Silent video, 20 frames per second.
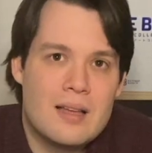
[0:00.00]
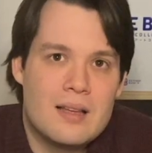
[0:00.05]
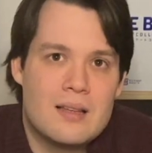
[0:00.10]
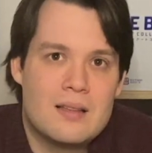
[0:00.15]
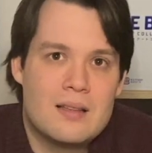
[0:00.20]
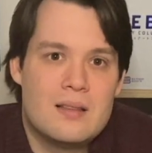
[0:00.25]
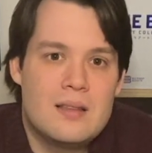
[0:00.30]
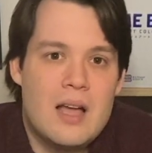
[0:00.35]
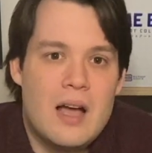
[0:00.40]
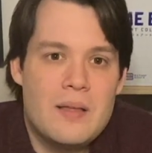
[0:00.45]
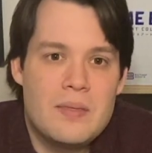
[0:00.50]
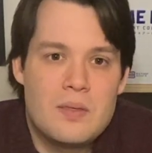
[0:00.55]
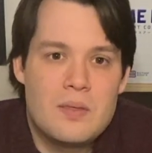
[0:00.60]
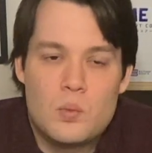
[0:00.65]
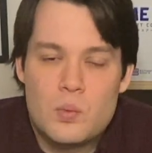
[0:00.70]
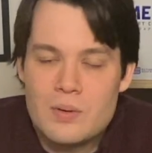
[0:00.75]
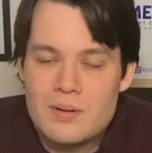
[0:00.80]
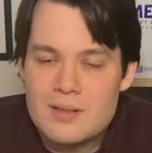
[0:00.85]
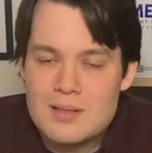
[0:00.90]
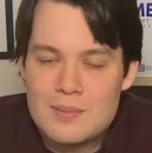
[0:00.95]
not the
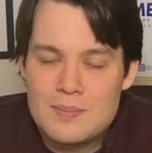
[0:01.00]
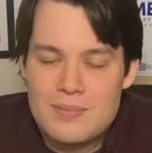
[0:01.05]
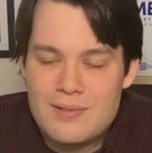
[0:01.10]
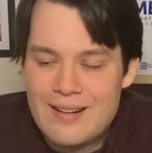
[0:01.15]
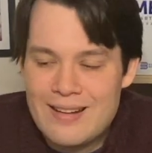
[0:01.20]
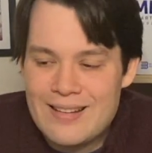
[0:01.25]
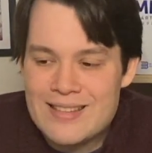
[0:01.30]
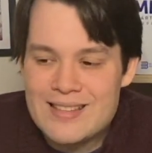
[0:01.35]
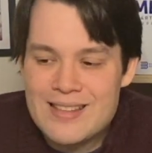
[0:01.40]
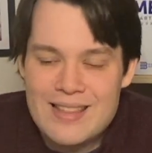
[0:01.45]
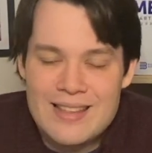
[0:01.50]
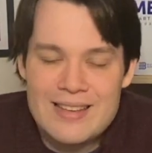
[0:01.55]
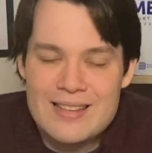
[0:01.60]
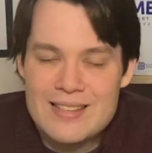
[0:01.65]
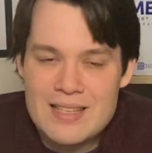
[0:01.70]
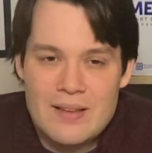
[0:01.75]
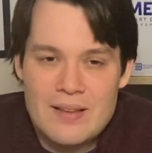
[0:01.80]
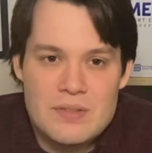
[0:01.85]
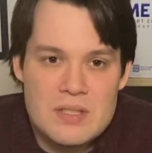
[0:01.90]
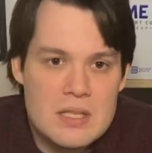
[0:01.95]
worst priced things
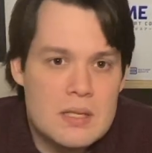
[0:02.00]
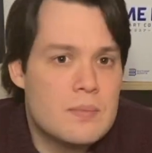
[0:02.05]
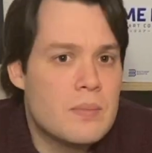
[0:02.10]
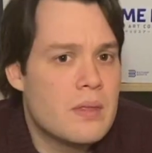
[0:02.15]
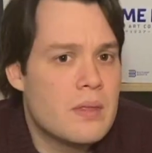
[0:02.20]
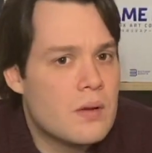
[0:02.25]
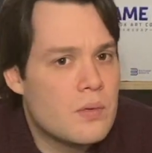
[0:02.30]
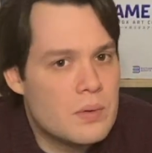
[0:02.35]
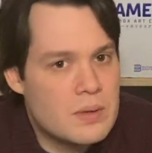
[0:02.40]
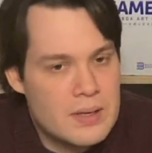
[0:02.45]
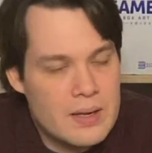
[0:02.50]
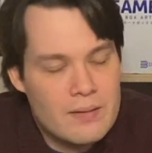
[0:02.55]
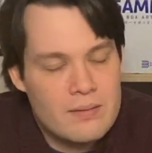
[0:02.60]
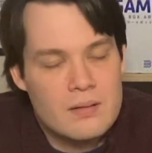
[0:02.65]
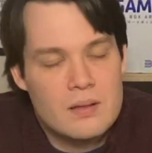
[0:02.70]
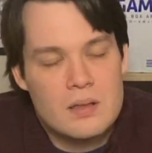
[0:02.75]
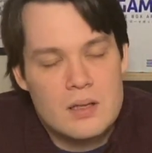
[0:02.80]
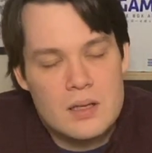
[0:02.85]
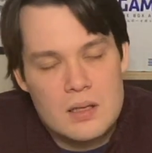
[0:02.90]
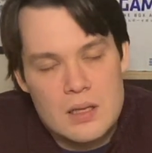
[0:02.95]
I've seen, but there were
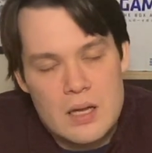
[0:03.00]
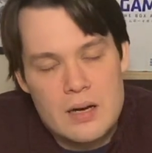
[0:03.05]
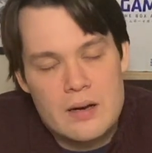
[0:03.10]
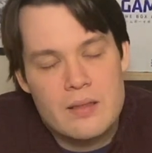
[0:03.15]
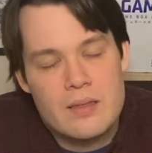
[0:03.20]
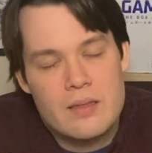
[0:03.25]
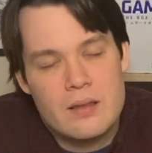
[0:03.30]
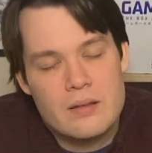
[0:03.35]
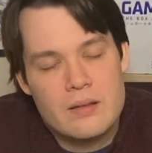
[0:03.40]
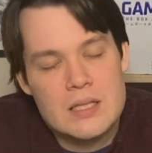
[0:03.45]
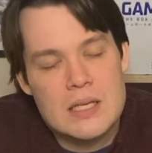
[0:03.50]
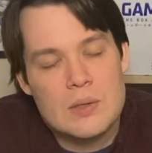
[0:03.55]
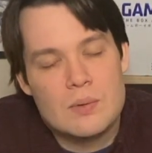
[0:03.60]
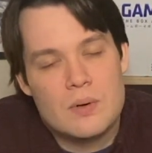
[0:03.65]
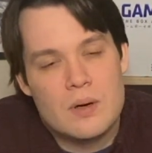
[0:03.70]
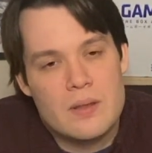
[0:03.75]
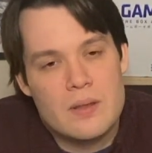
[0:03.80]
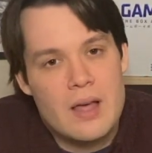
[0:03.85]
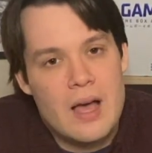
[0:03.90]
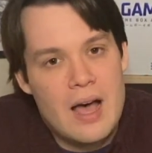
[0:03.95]
definitely a lot of things that were
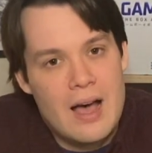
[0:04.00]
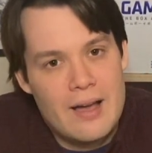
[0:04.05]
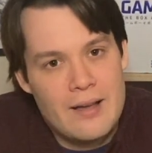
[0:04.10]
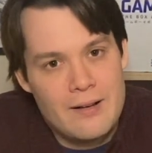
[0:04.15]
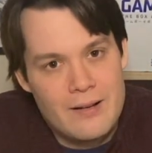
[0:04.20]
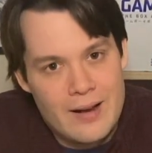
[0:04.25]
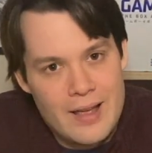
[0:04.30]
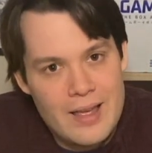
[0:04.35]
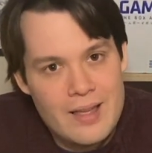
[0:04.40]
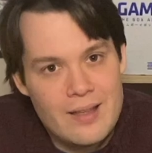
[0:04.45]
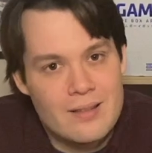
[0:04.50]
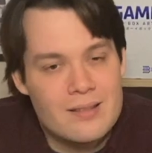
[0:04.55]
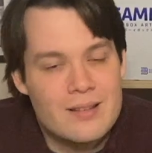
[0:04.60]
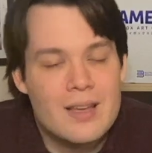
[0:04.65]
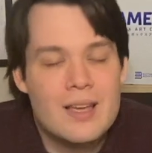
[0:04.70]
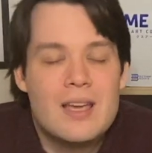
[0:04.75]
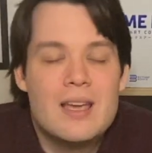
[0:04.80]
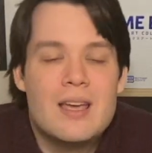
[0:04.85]
on the higher end.